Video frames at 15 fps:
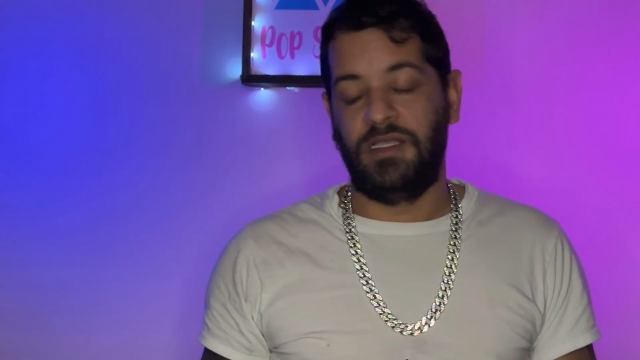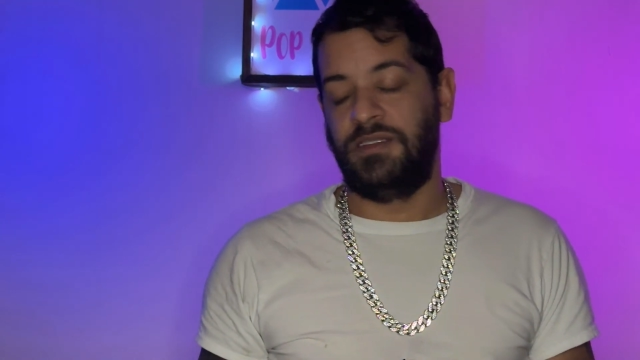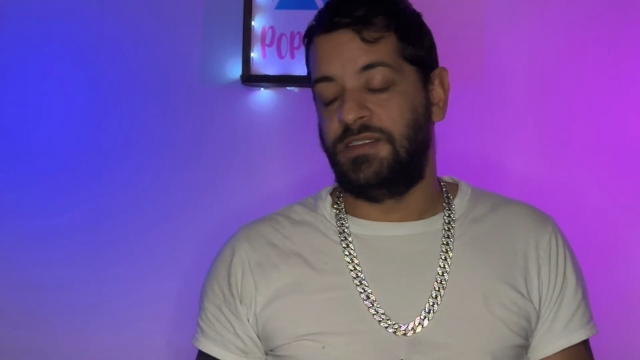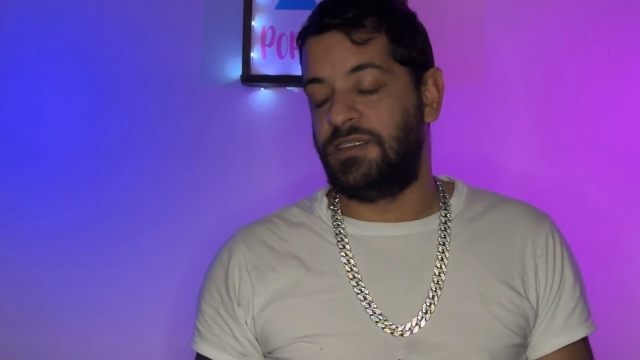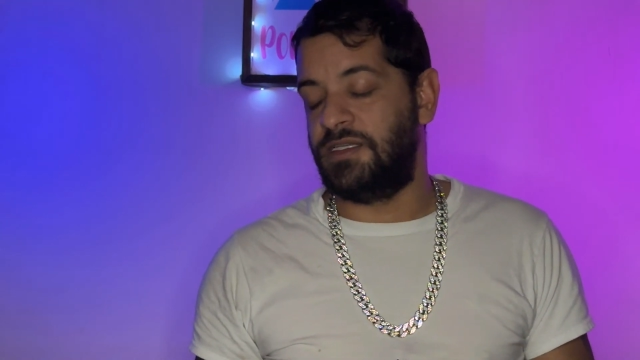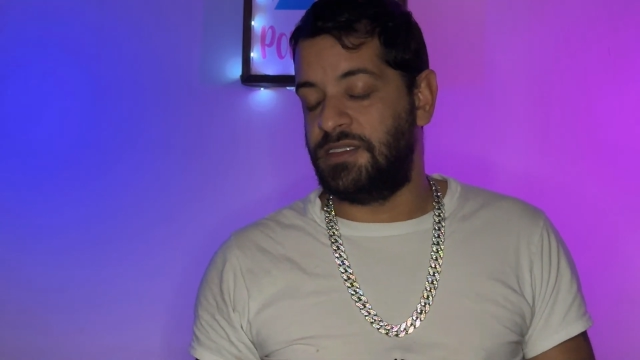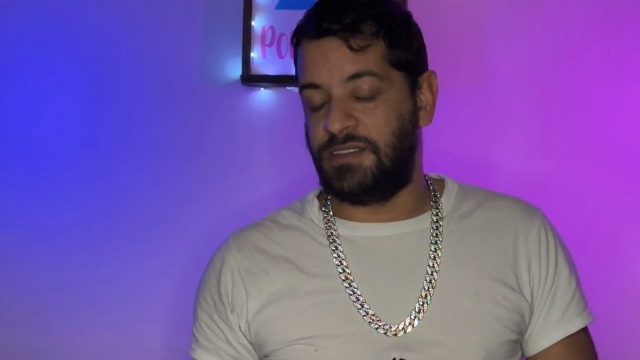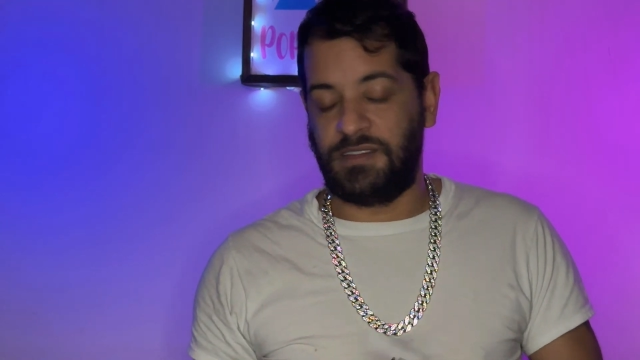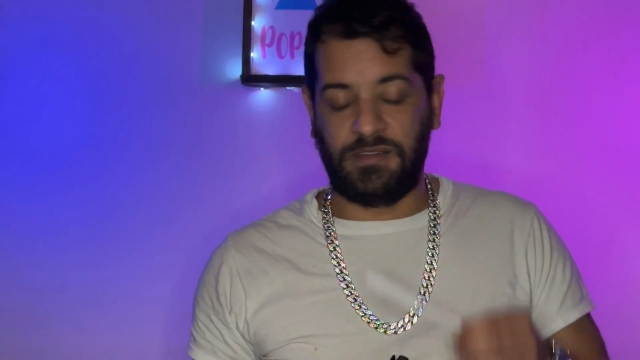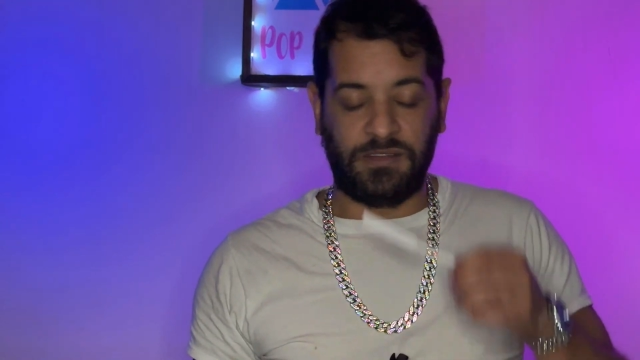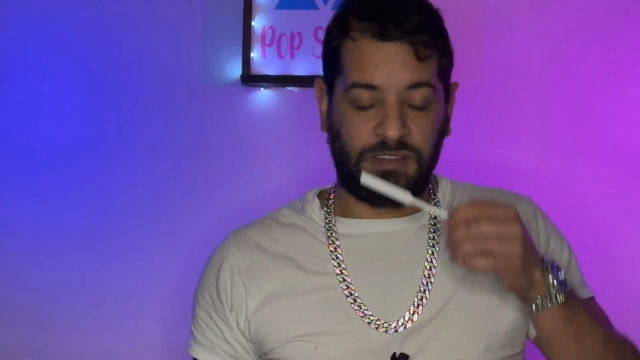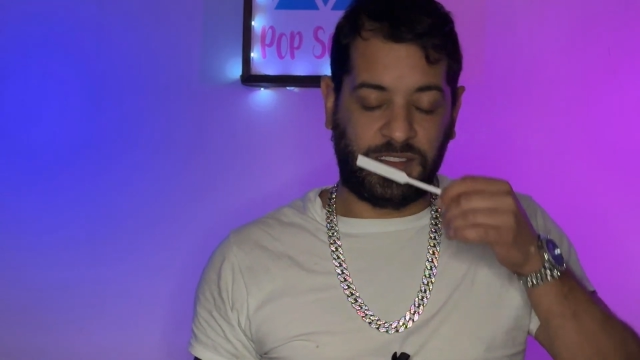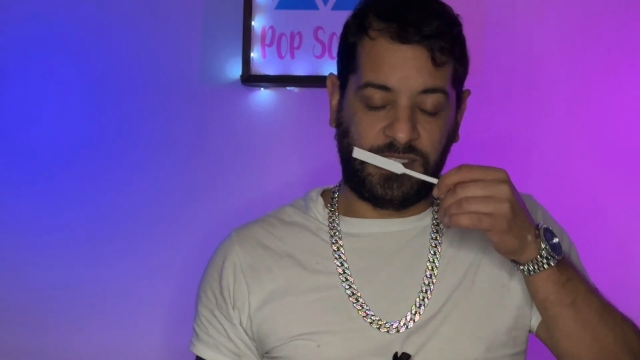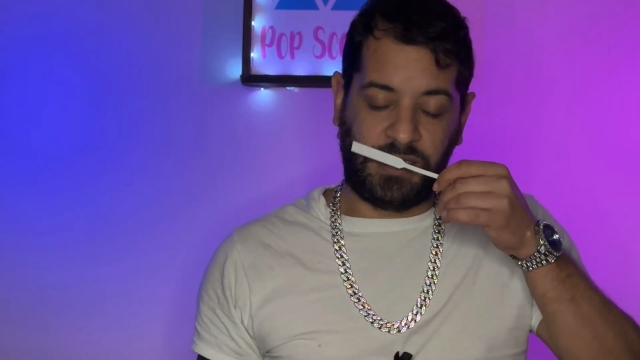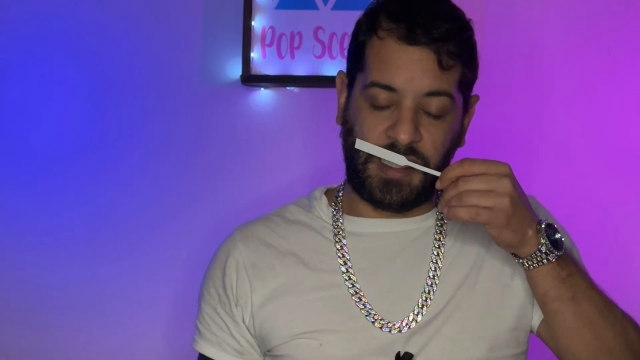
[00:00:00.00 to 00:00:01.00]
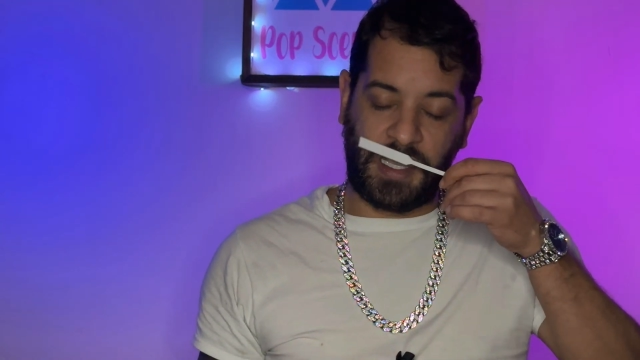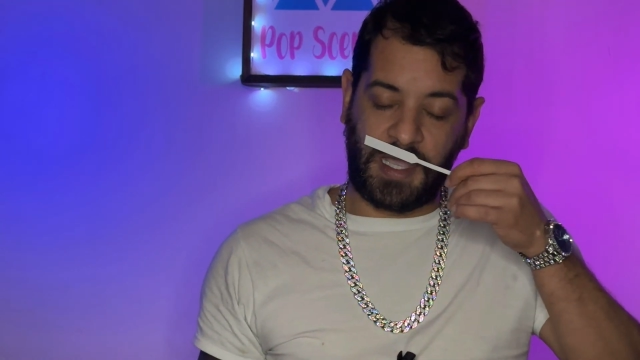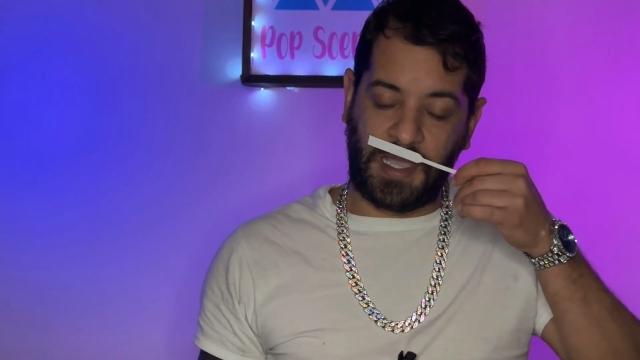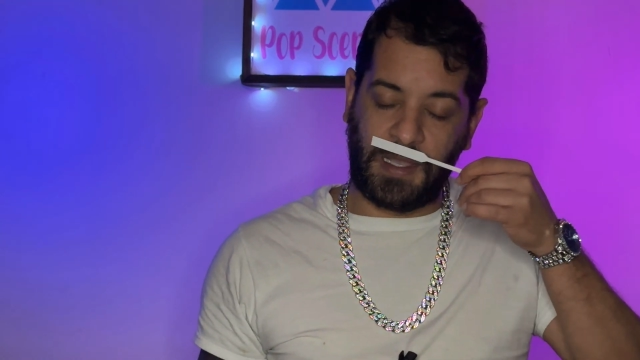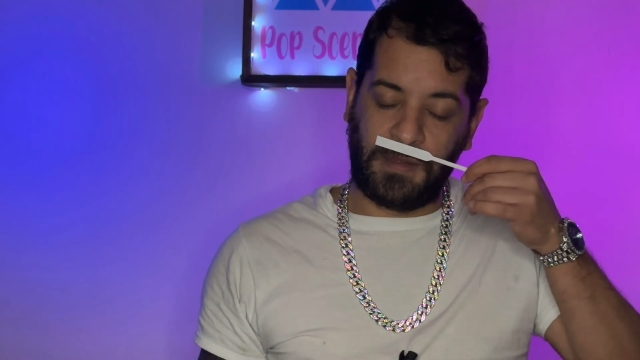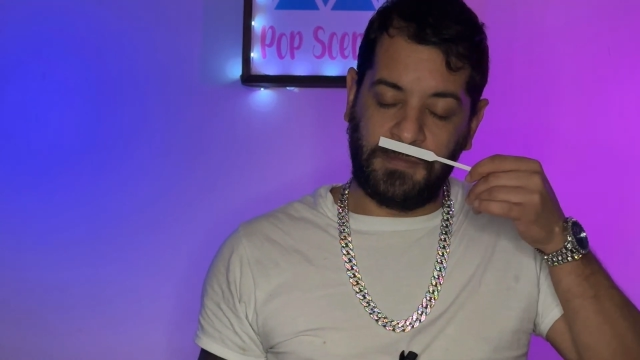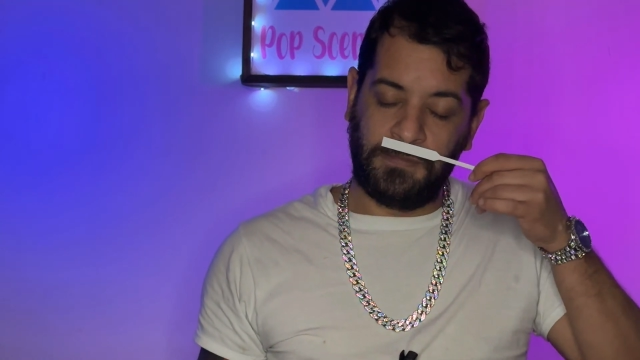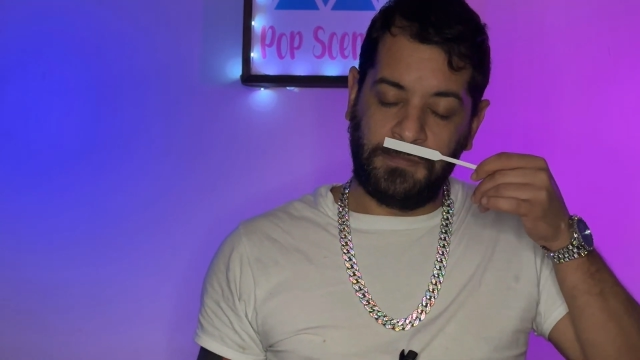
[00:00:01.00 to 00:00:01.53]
Just, God,